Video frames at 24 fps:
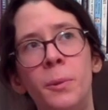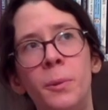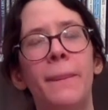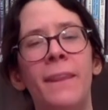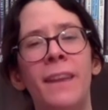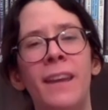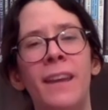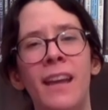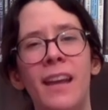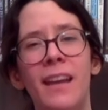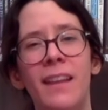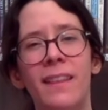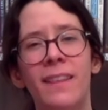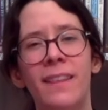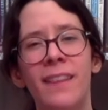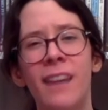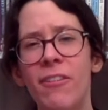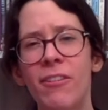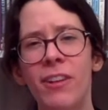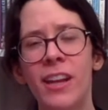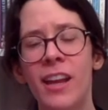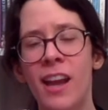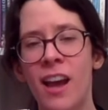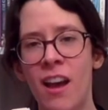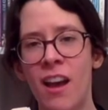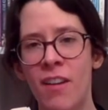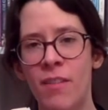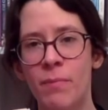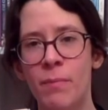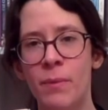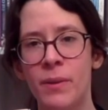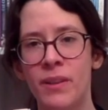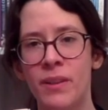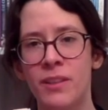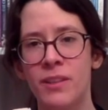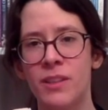They definitely have
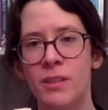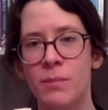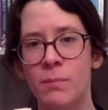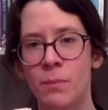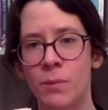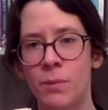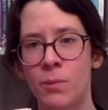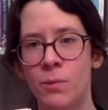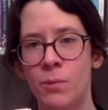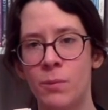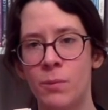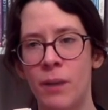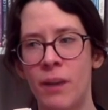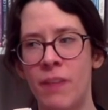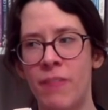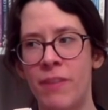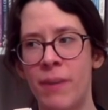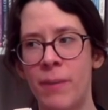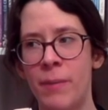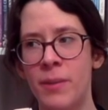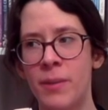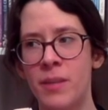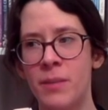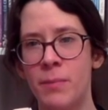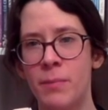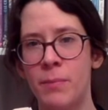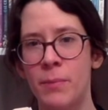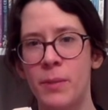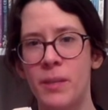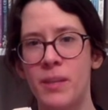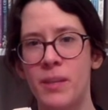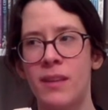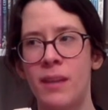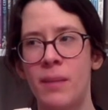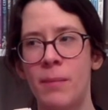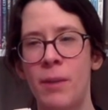been explored by feminism, but
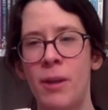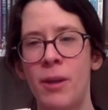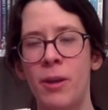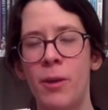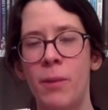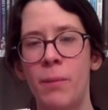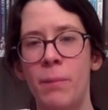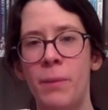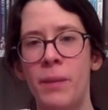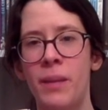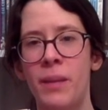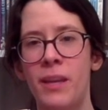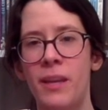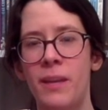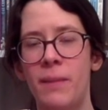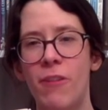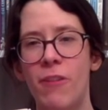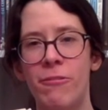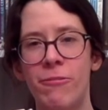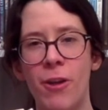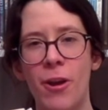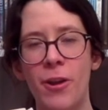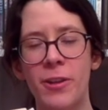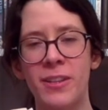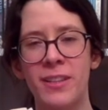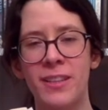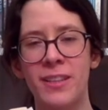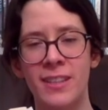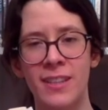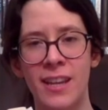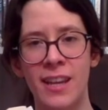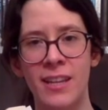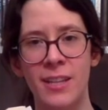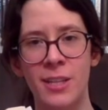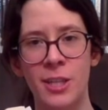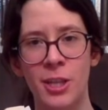they might not be front and
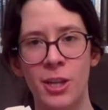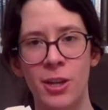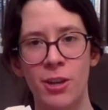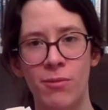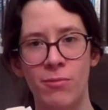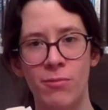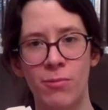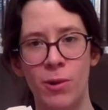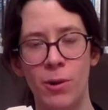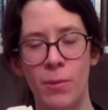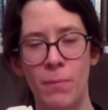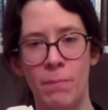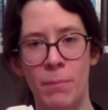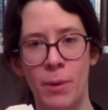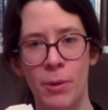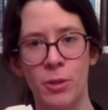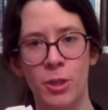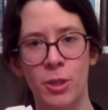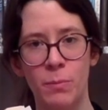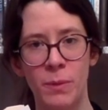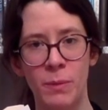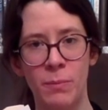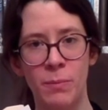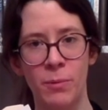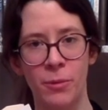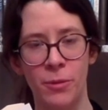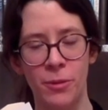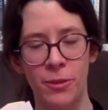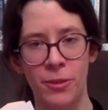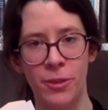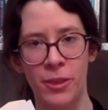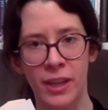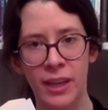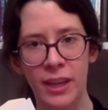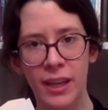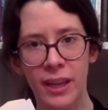center of what most people
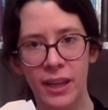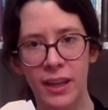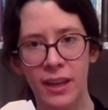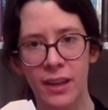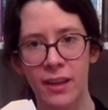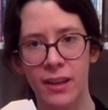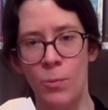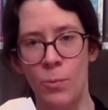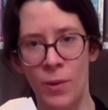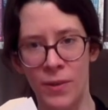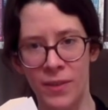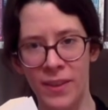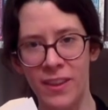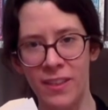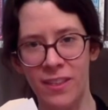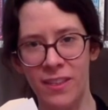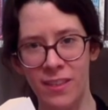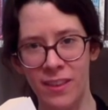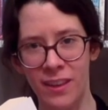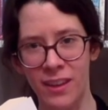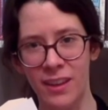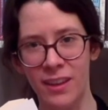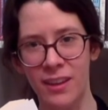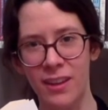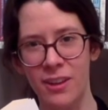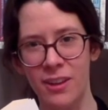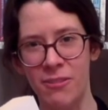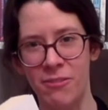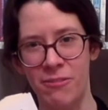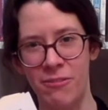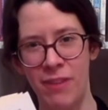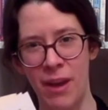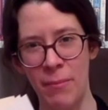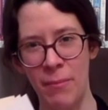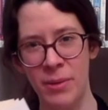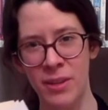think when they think of
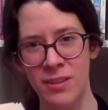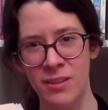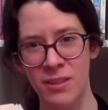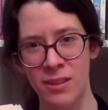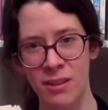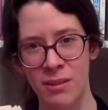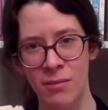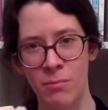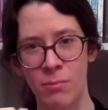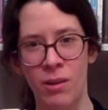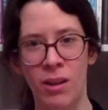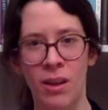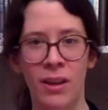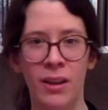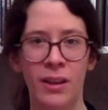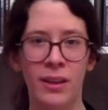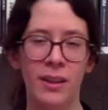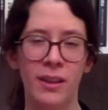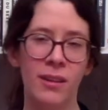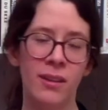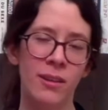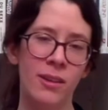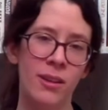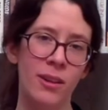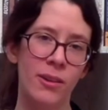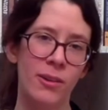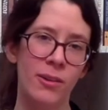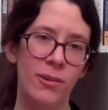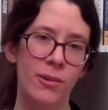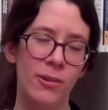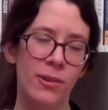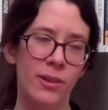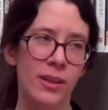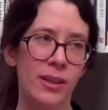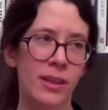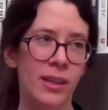feminism, like, you know,
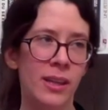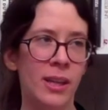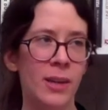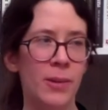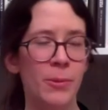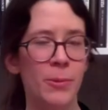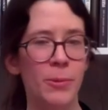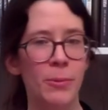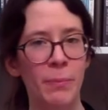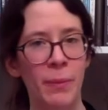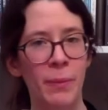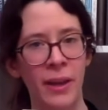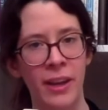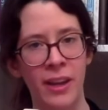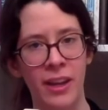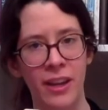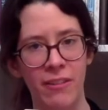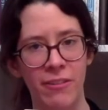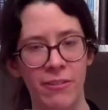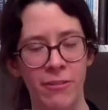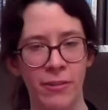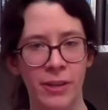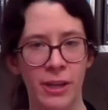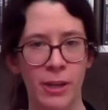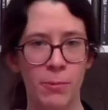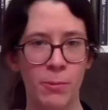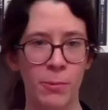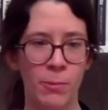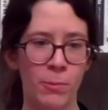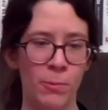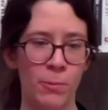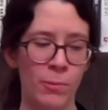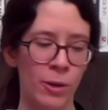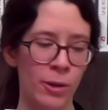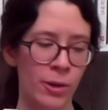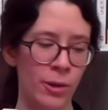equal pay for
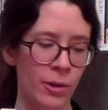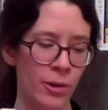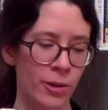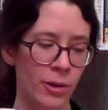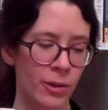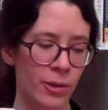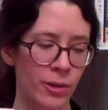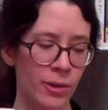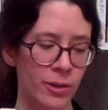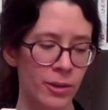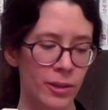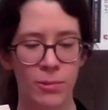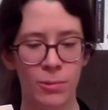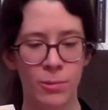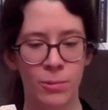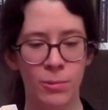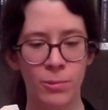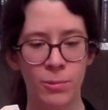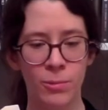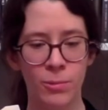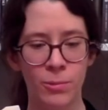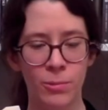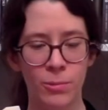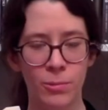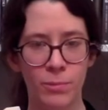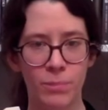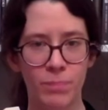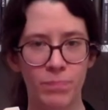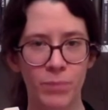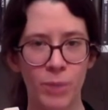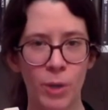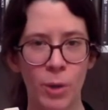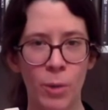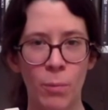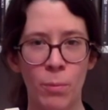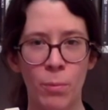equal work or
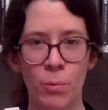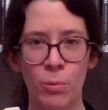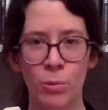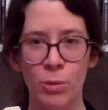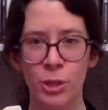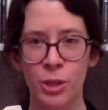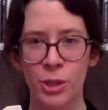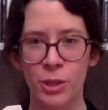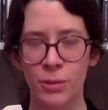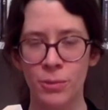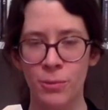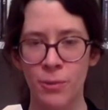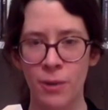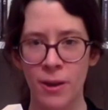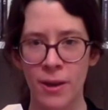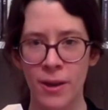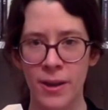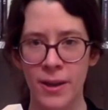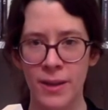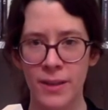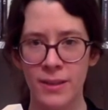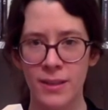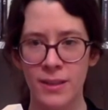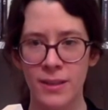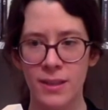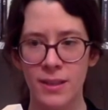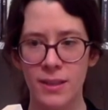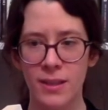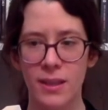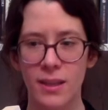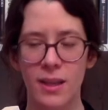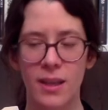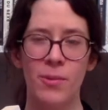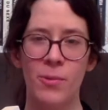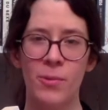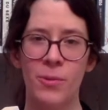abortion rights
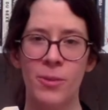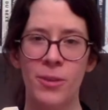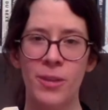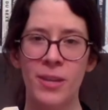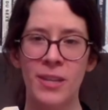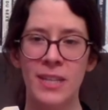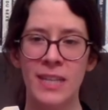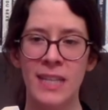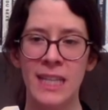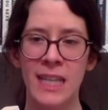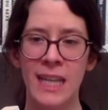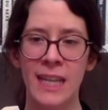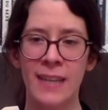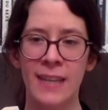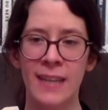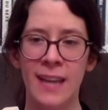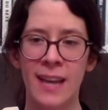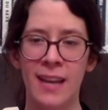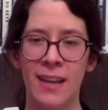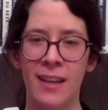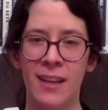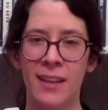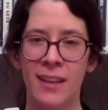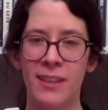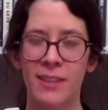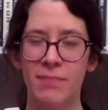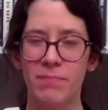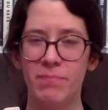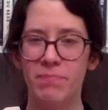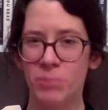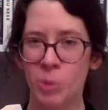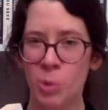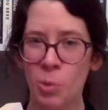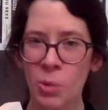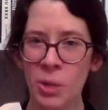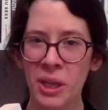or things like that, like
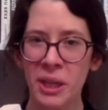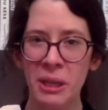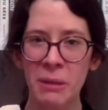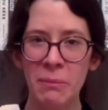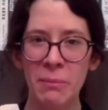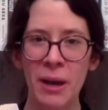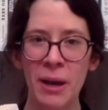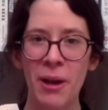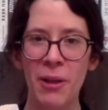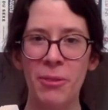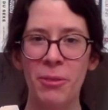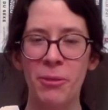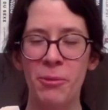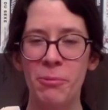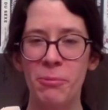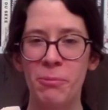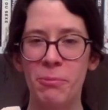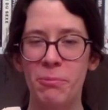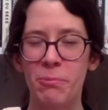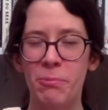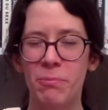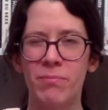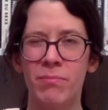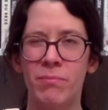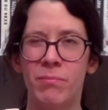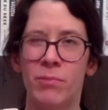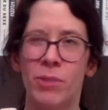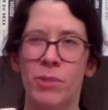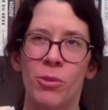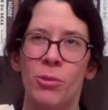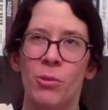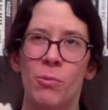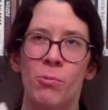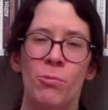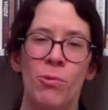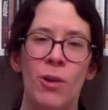talking about the,
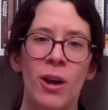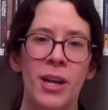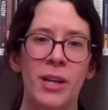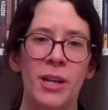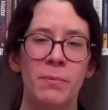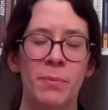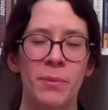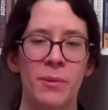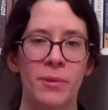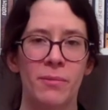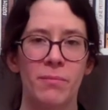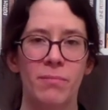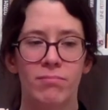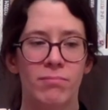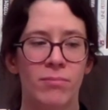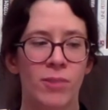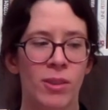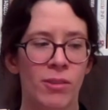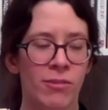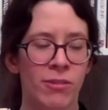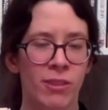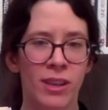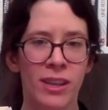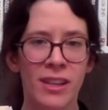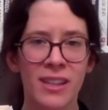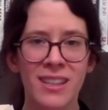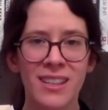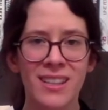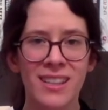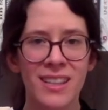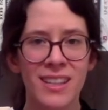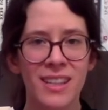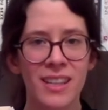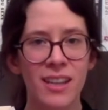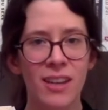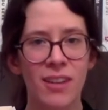not the right, but the
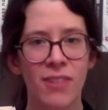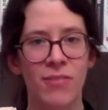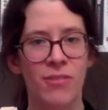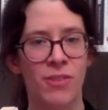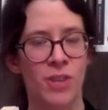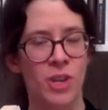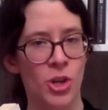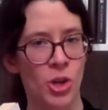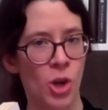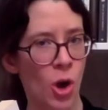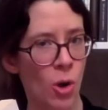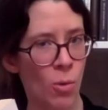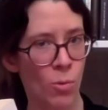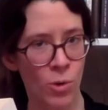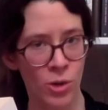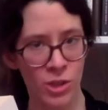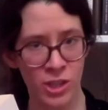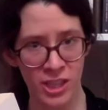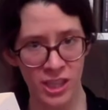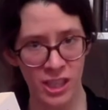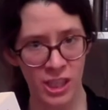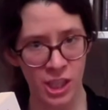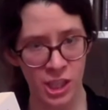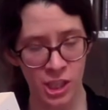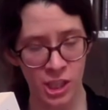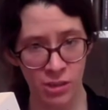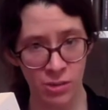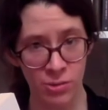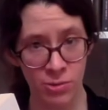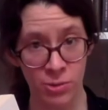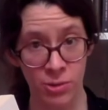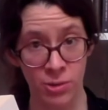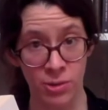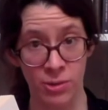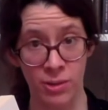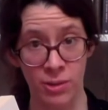validity of not wanting
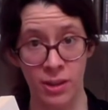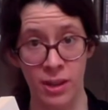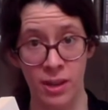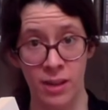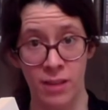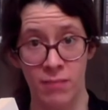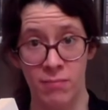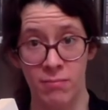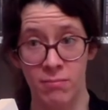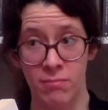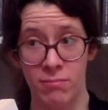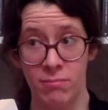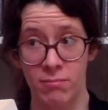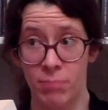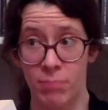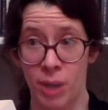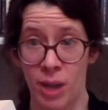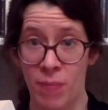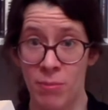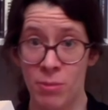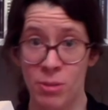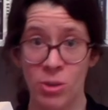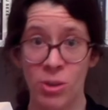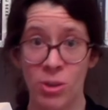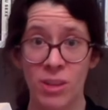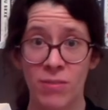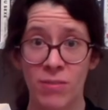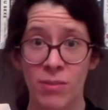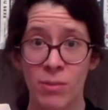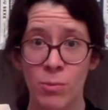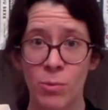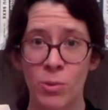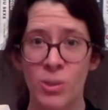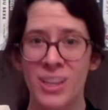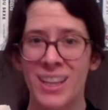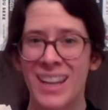children and perhaps not
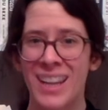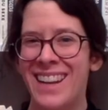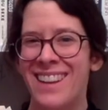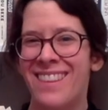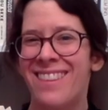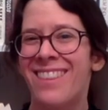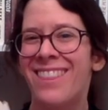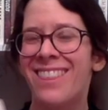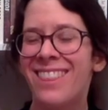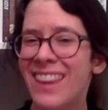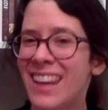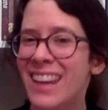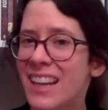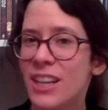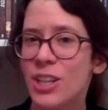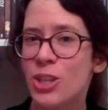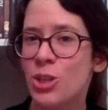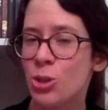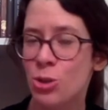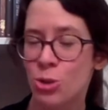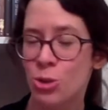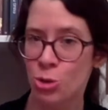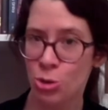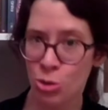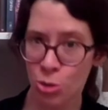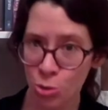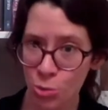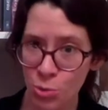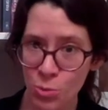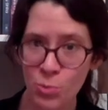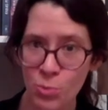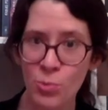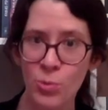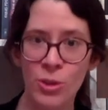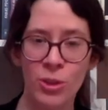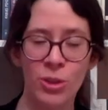even wanting anything to
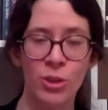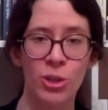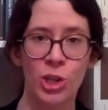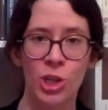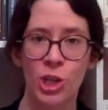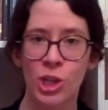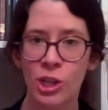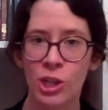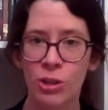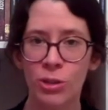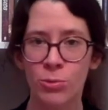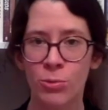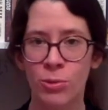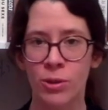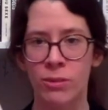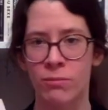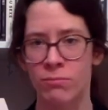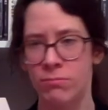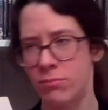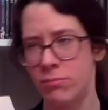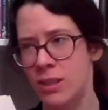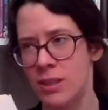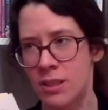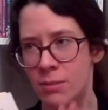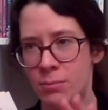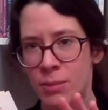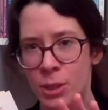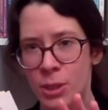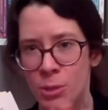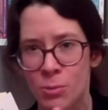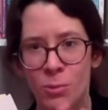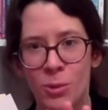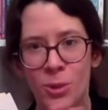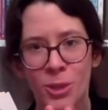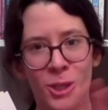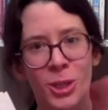do with children. Doesn't mean
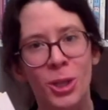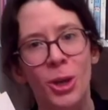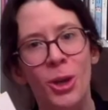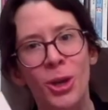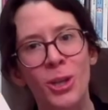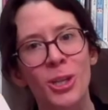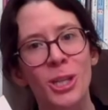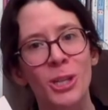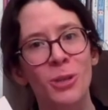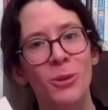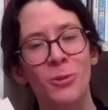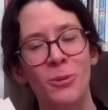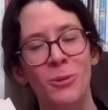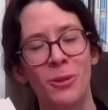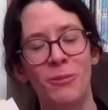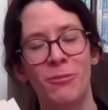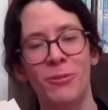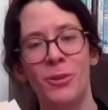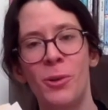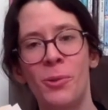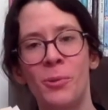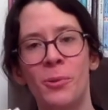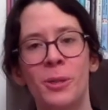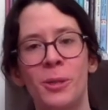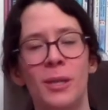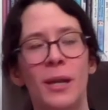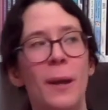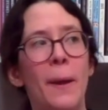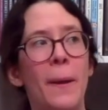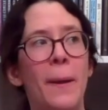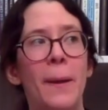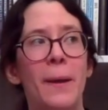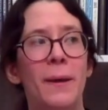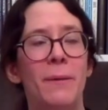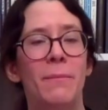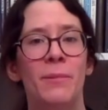you to hurt children, of course,
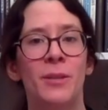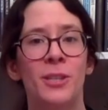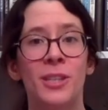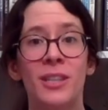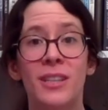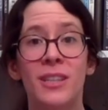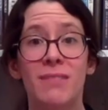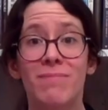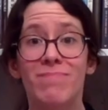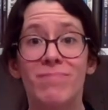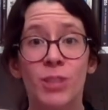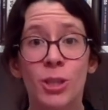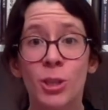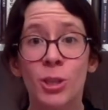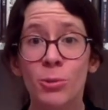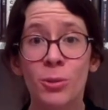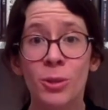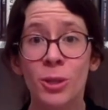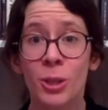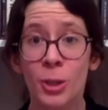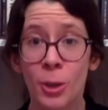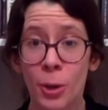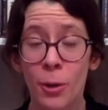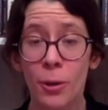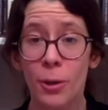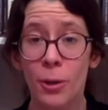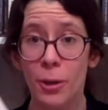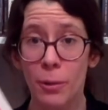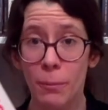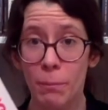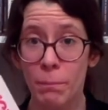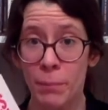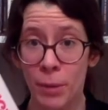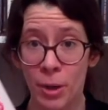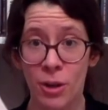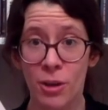but just children are not
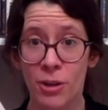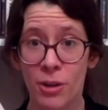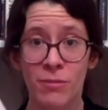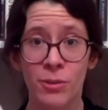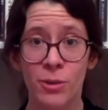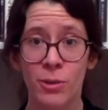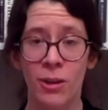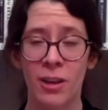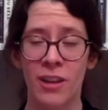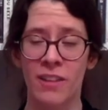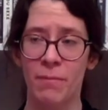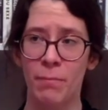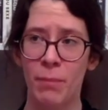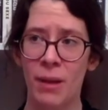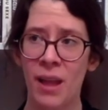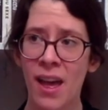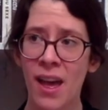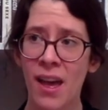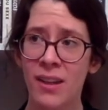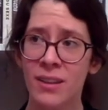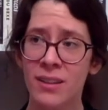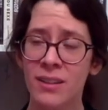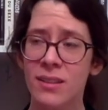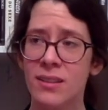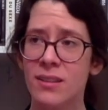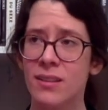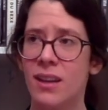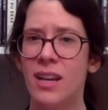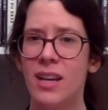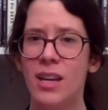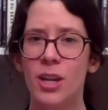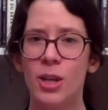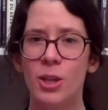part of your life plans.